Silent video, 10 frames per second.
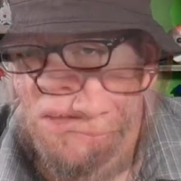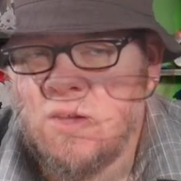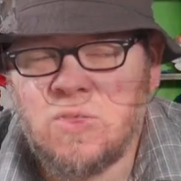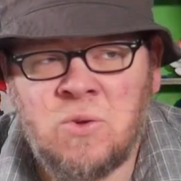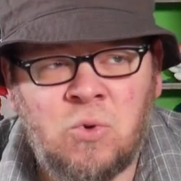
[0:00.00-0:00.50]

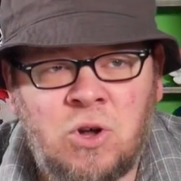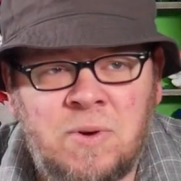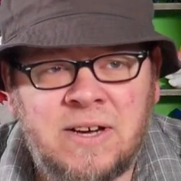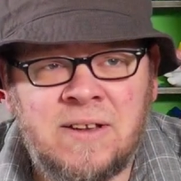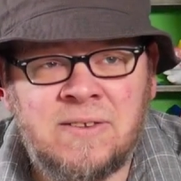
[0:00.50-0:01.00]
The
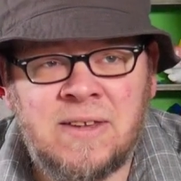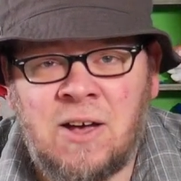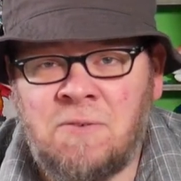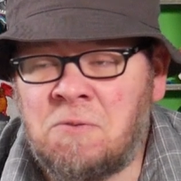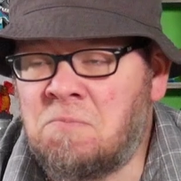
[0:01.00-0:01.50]
rulebook
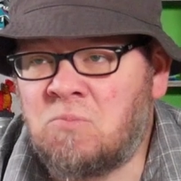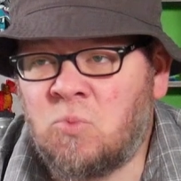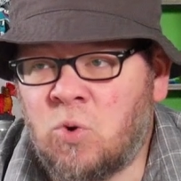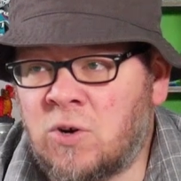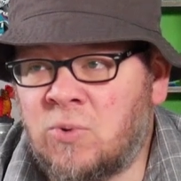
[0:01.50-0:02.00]
itself
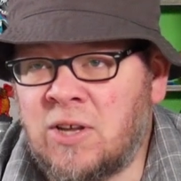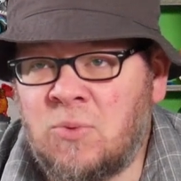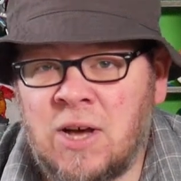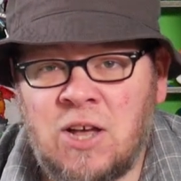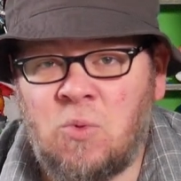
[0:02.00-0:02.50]
worked really
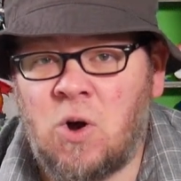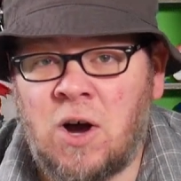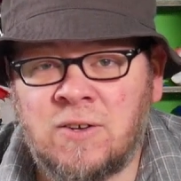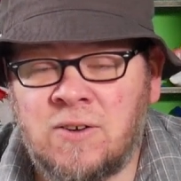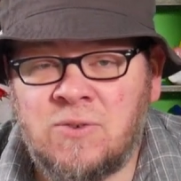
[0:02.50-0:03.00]
well,
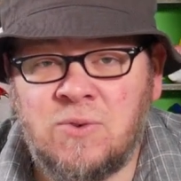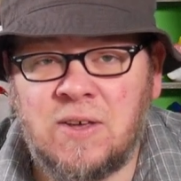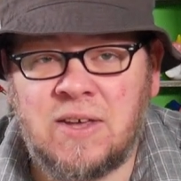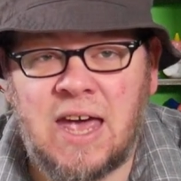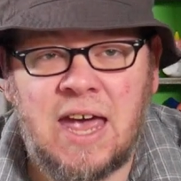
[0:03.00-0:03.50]
walked us through the
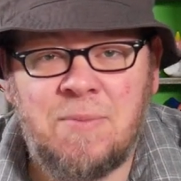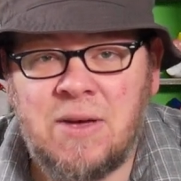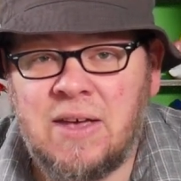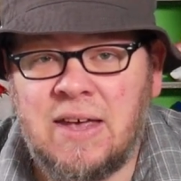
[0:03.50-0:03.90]
game,